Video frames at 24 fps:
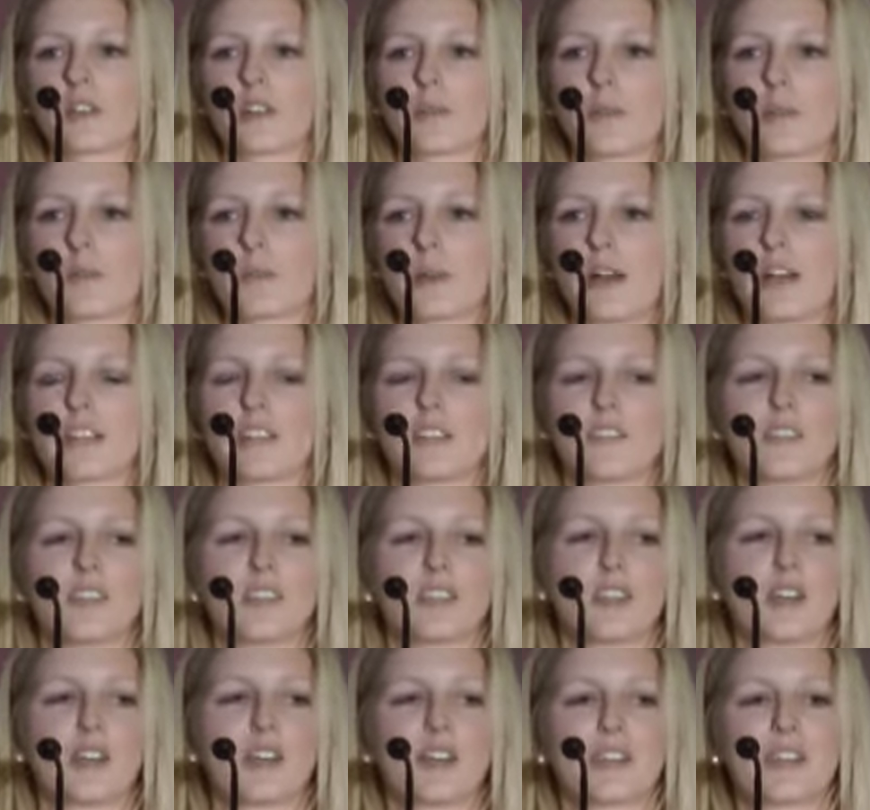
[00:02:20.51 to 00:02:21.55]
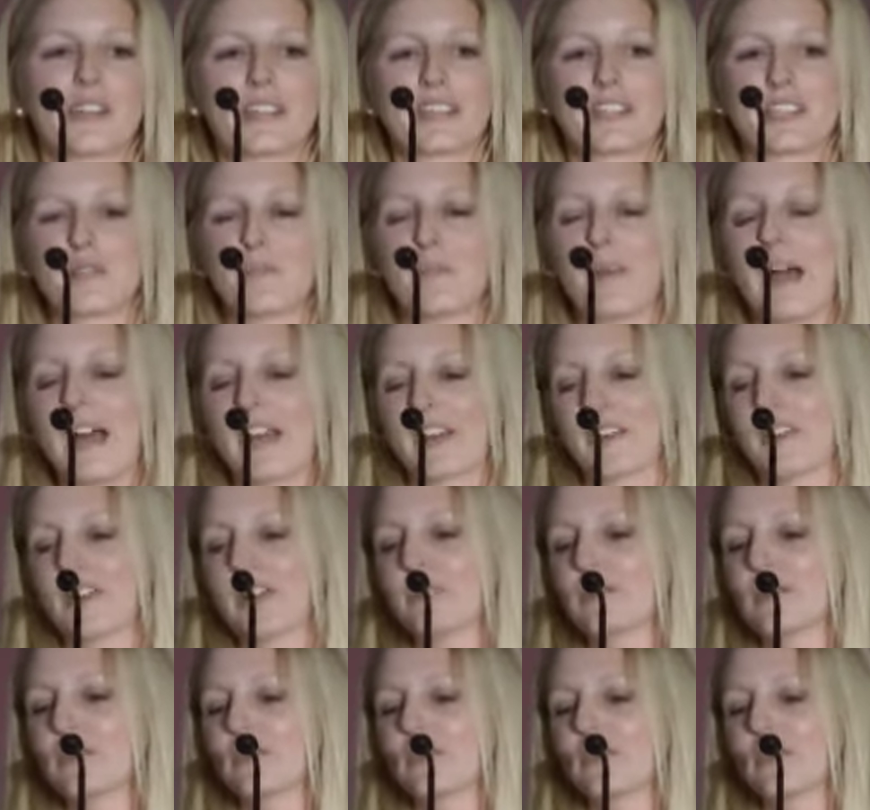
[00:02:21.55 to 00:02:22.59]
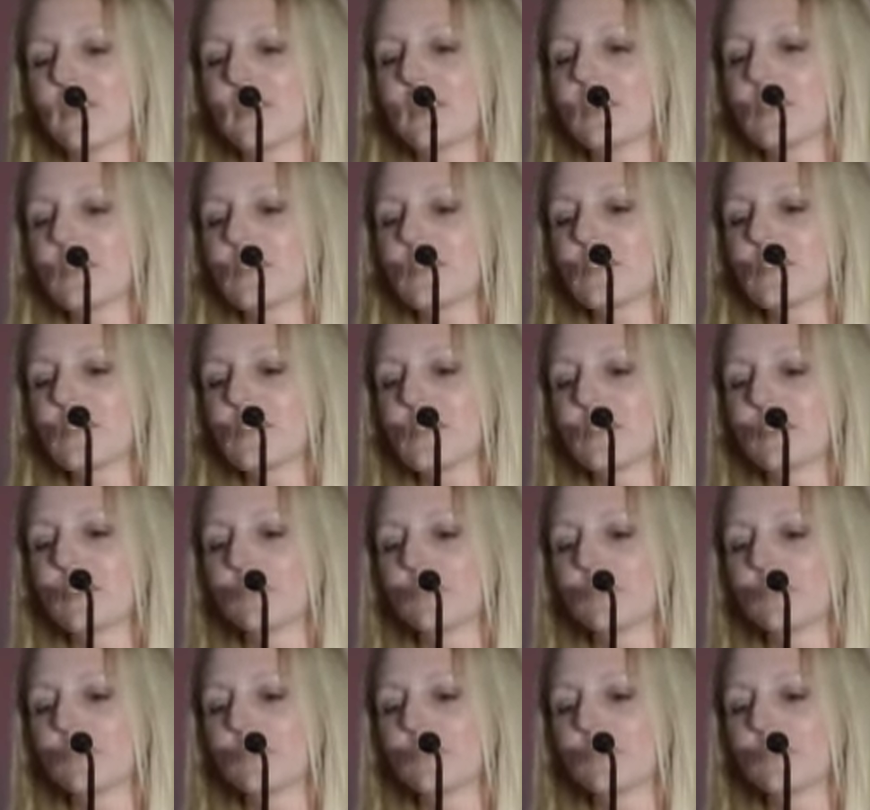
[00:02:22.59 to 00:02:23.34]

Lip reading: I'm kind of in the background of things.